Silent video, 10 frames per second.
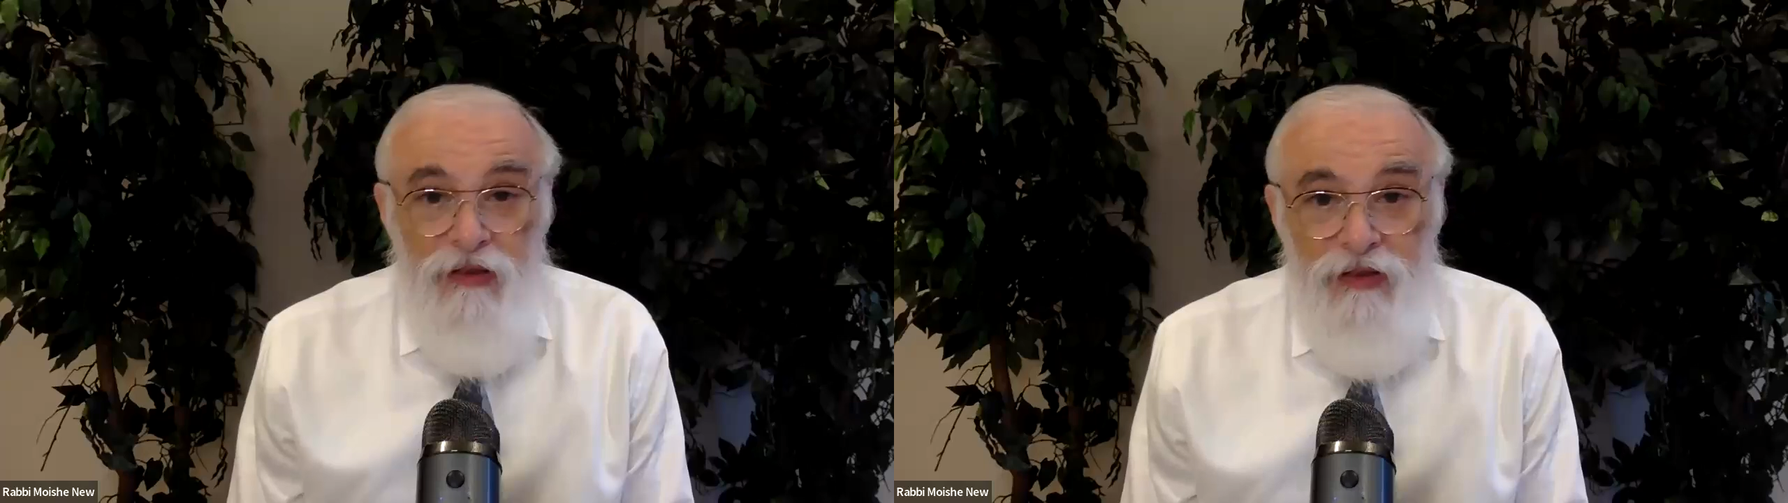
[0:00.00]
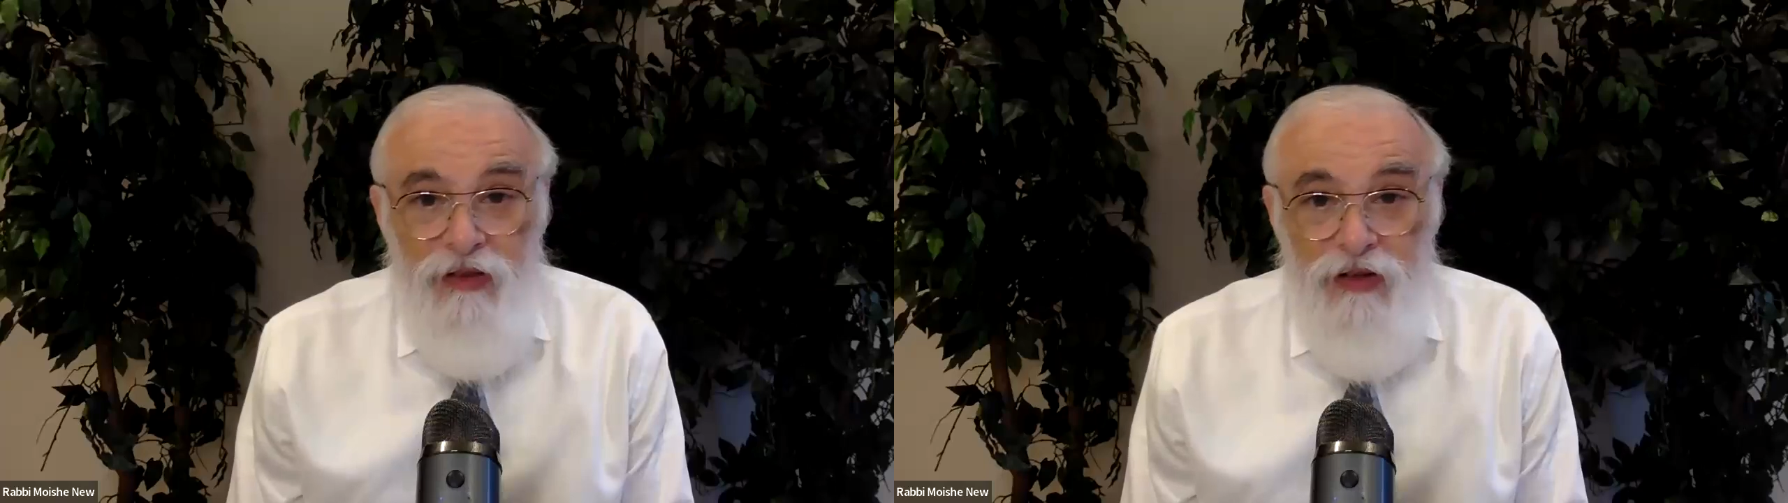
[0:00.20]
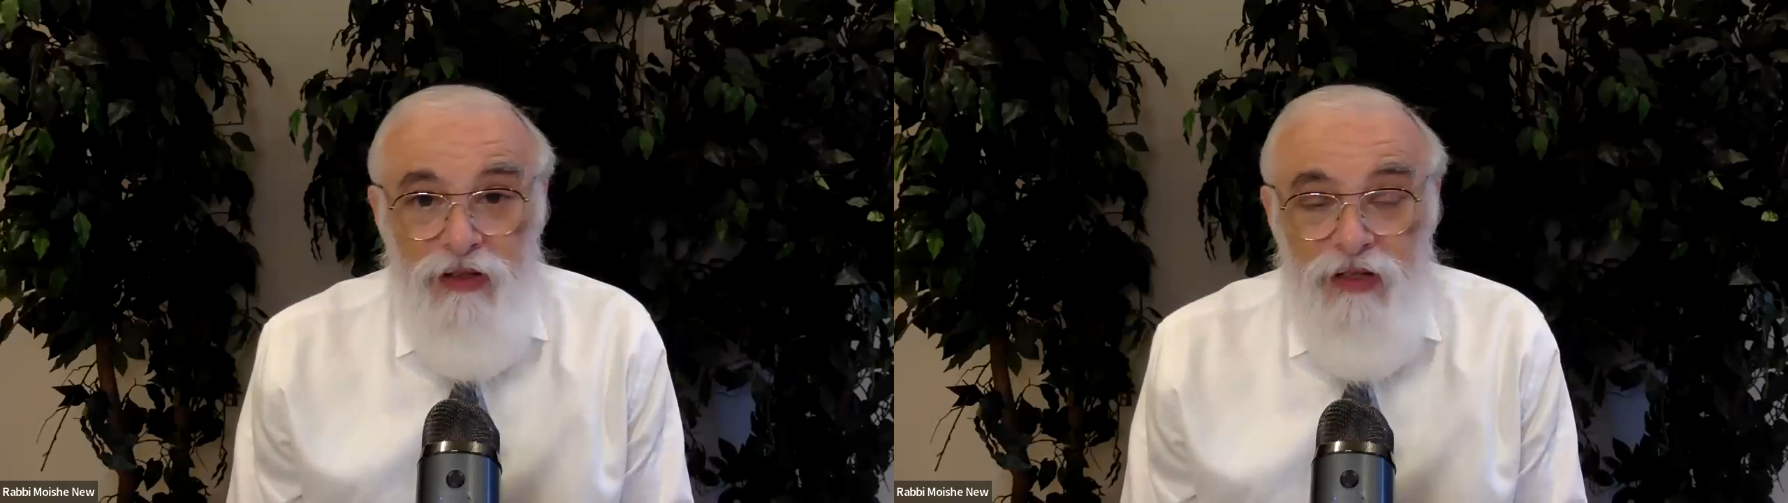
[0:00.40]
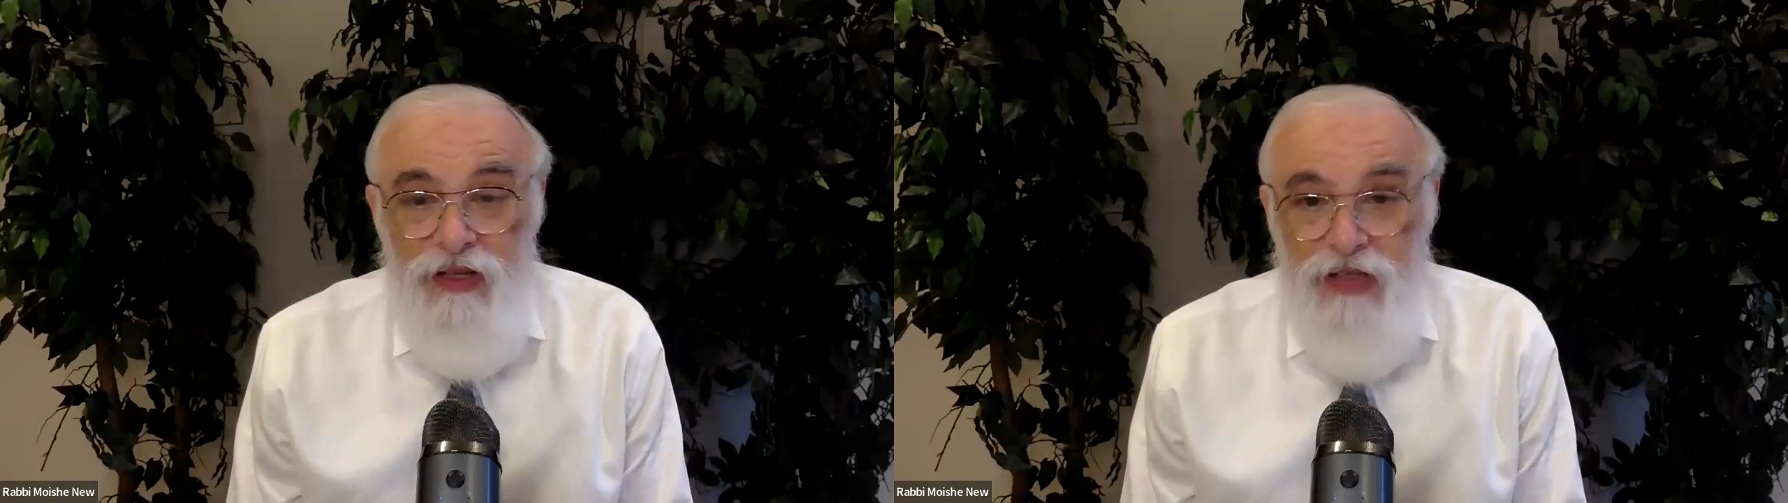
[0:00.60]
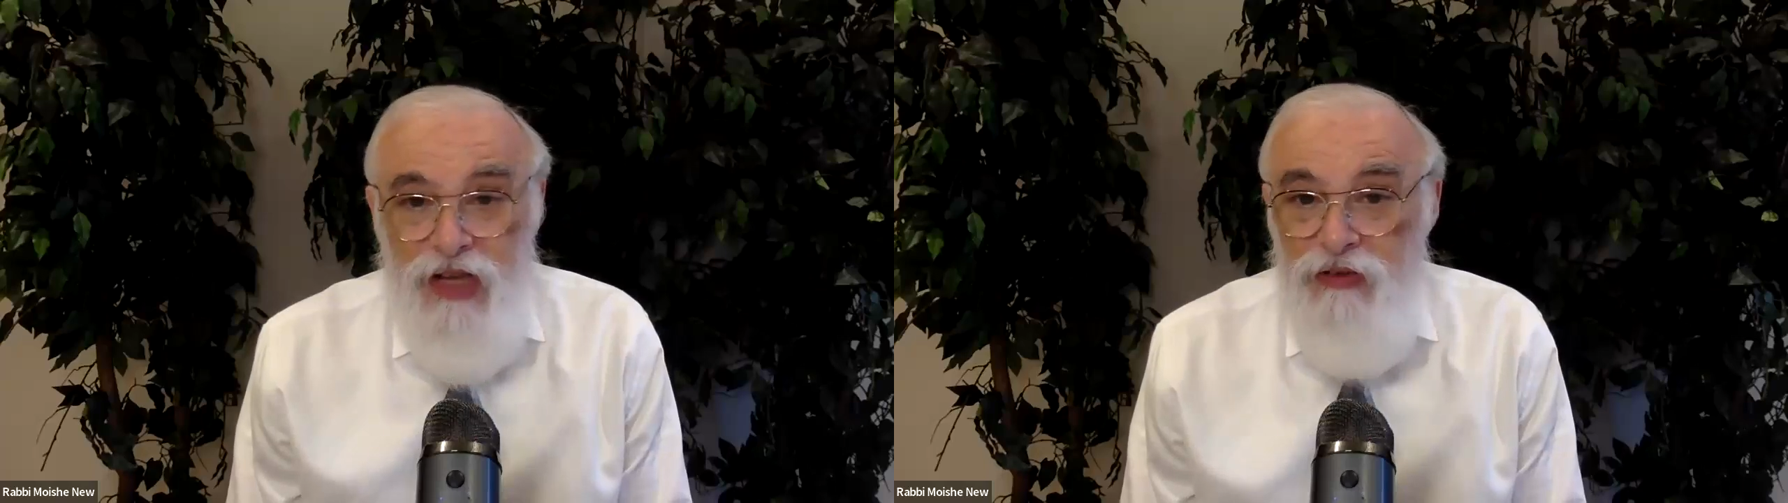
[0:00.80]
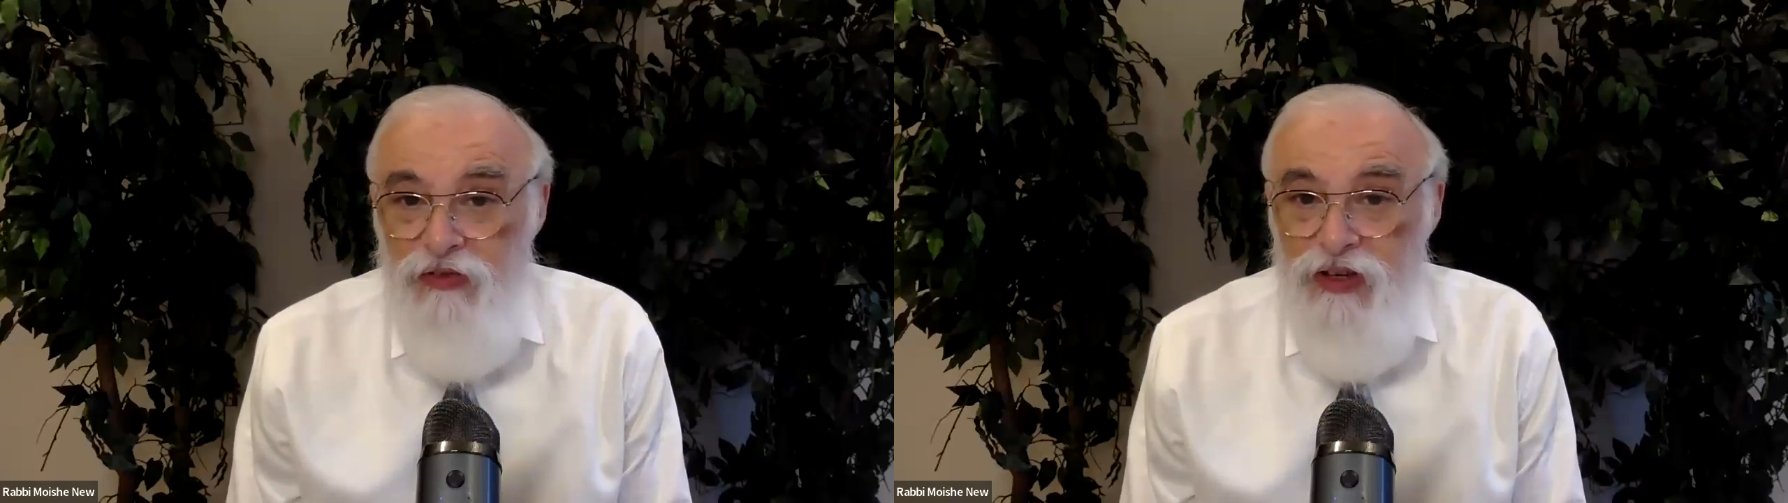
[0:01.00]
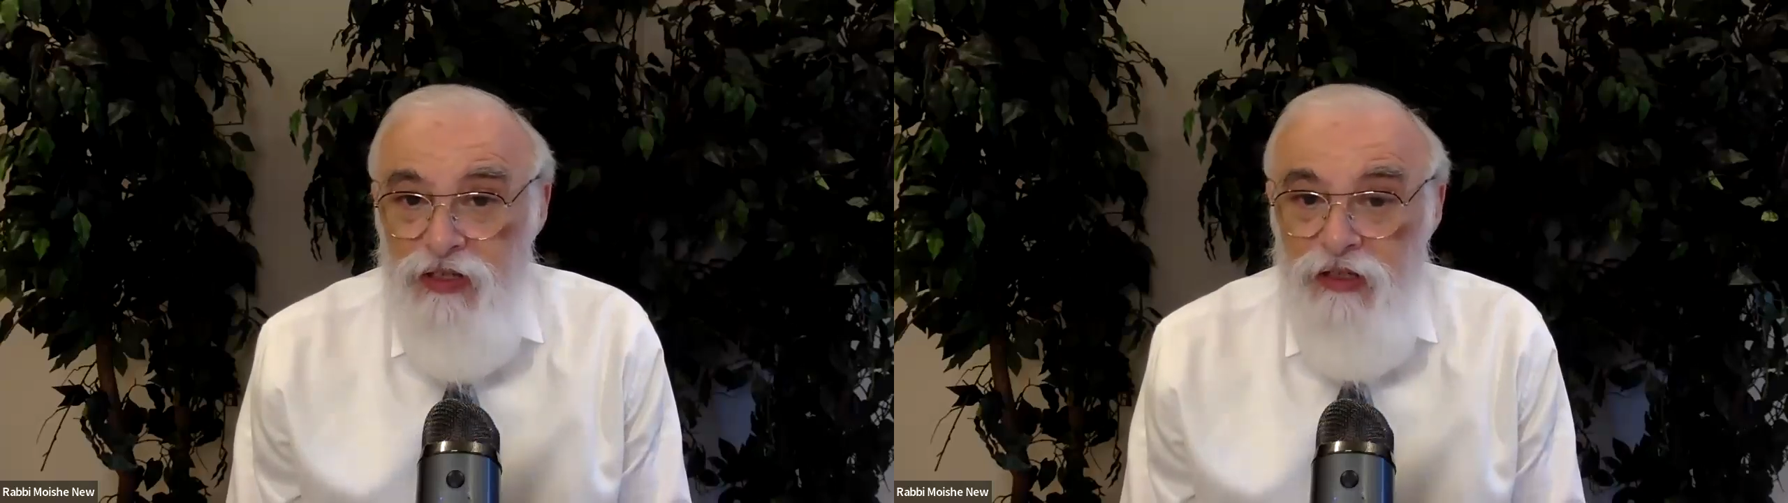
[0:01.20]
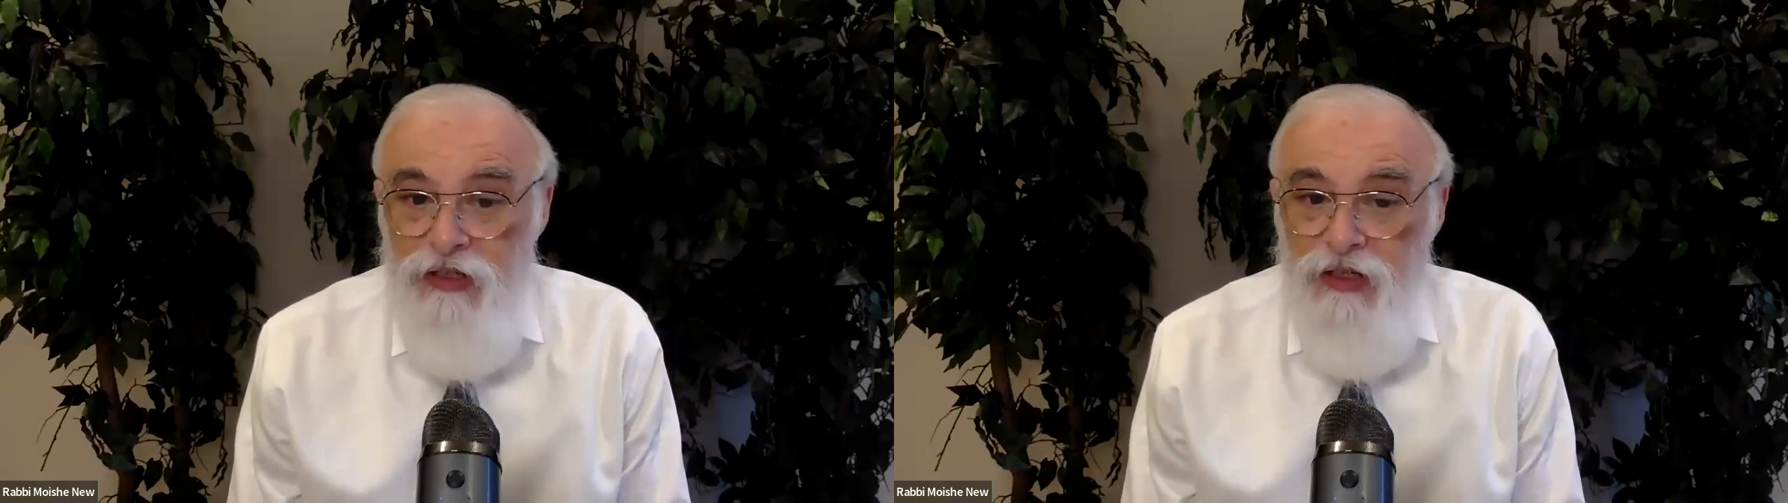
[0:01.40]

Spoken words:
Rotzen is now invested